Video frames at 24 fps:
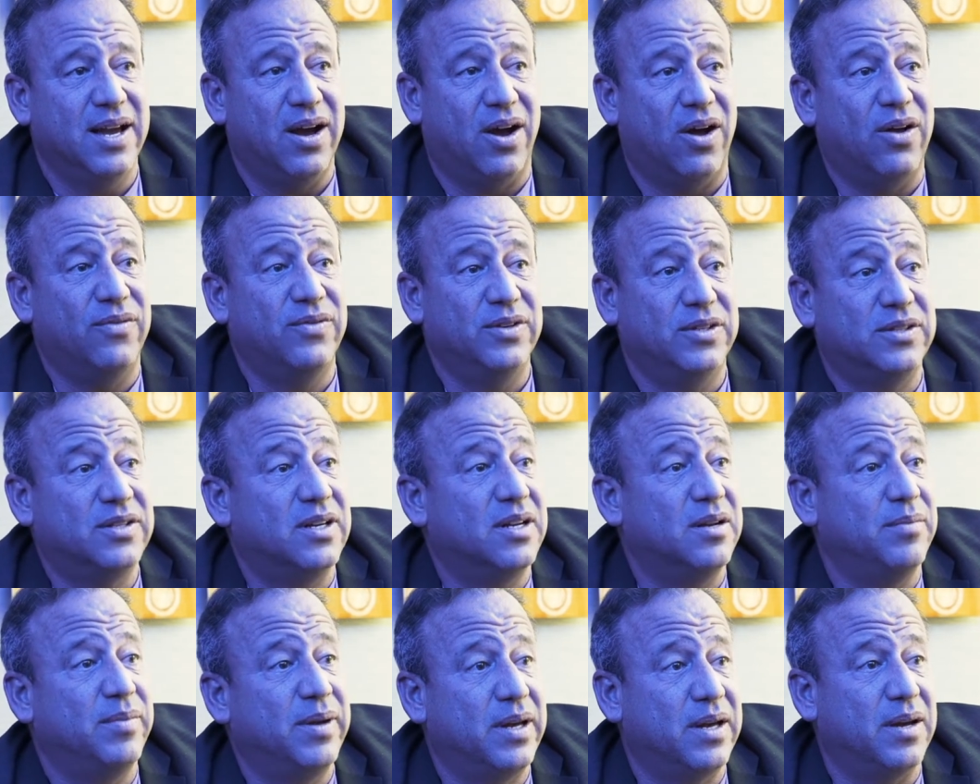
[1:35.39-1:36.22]
all of a
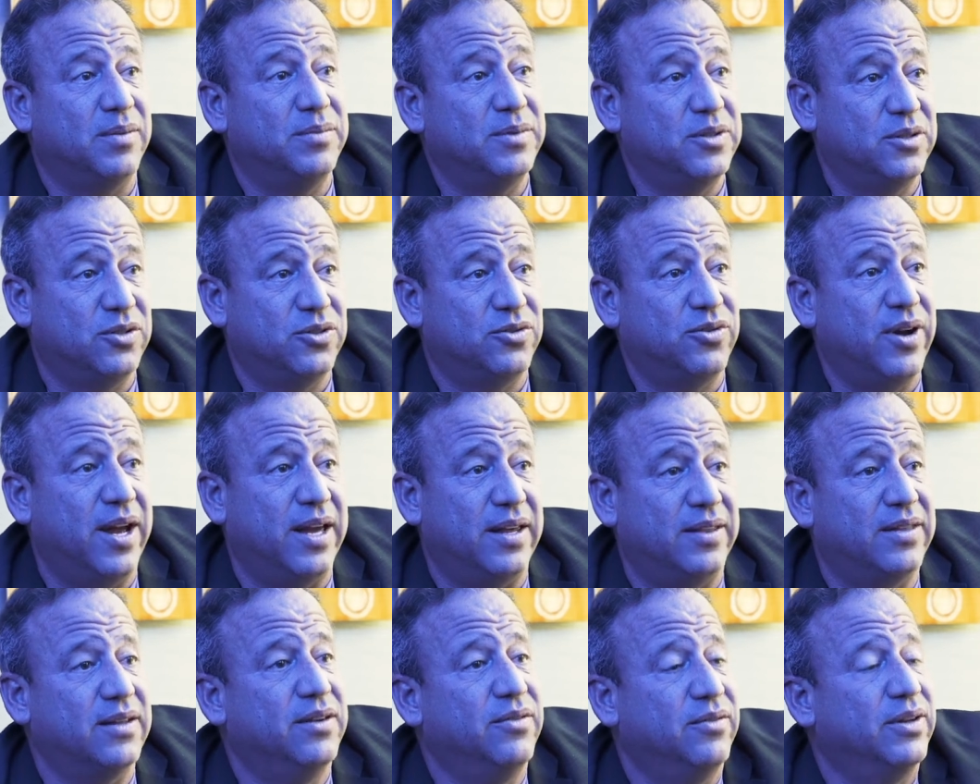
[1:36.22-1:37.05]
sudden it becomes a
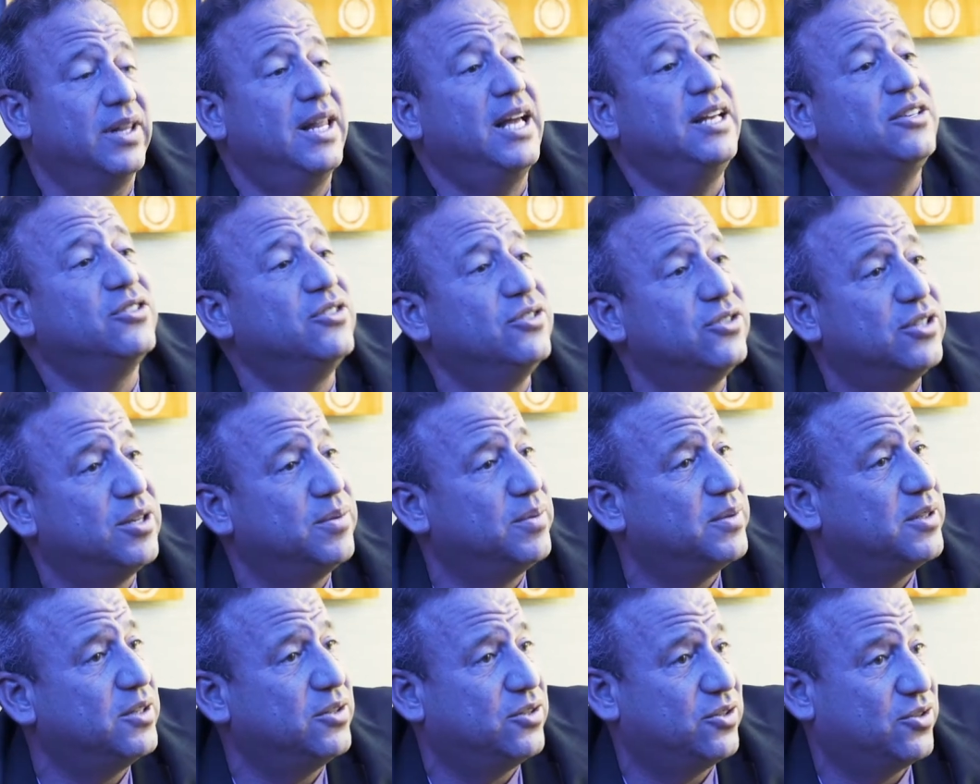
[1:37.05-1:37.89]
strength. And in
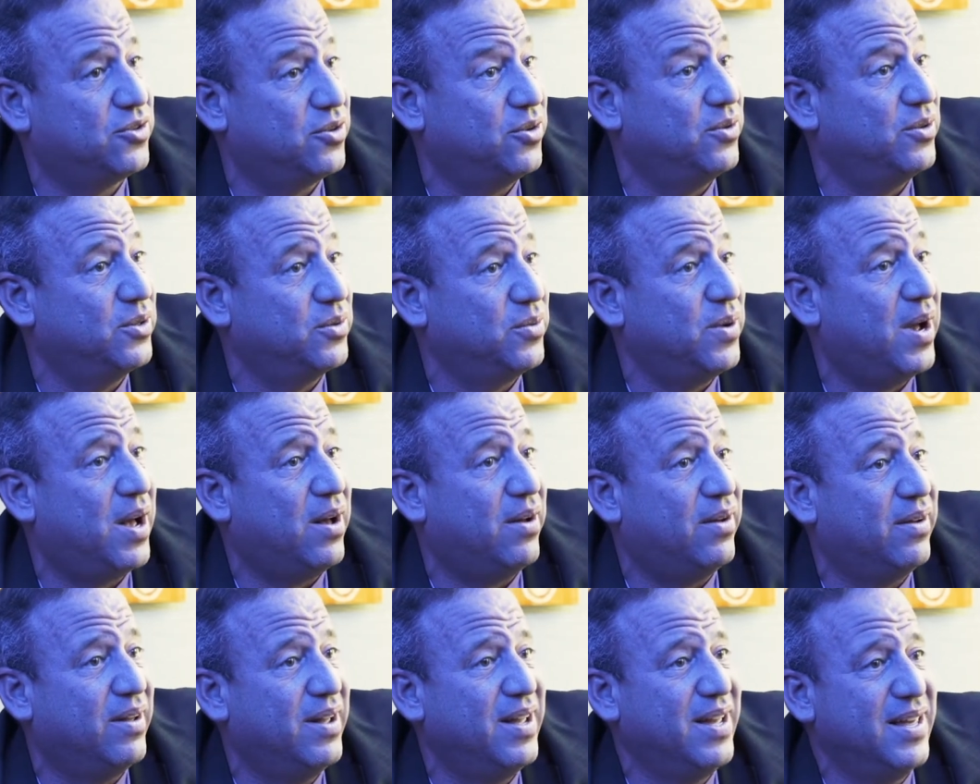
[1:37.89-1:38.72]
relationships, it's true as
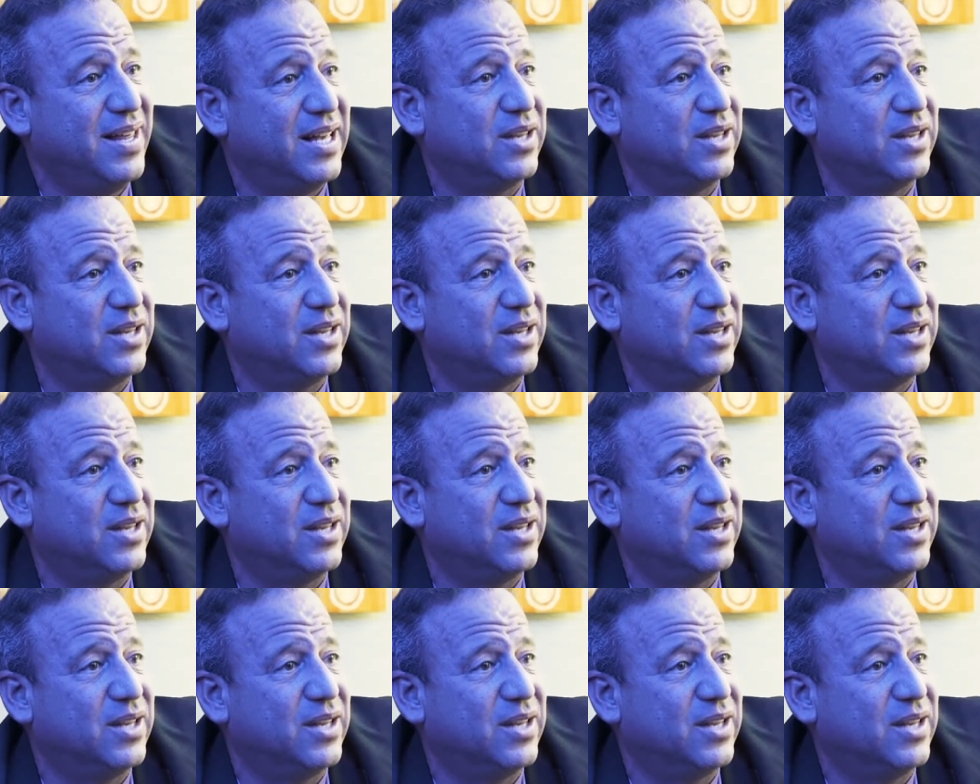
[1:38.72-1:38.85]
well.